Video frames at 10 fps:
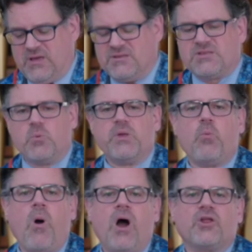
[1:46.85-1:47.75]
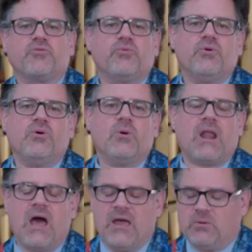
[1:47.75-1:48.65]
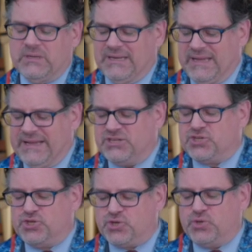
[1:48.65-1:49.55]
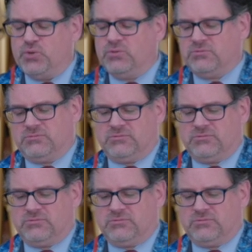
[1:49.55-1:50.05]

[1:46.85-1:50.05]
So we walked through what I would need to do.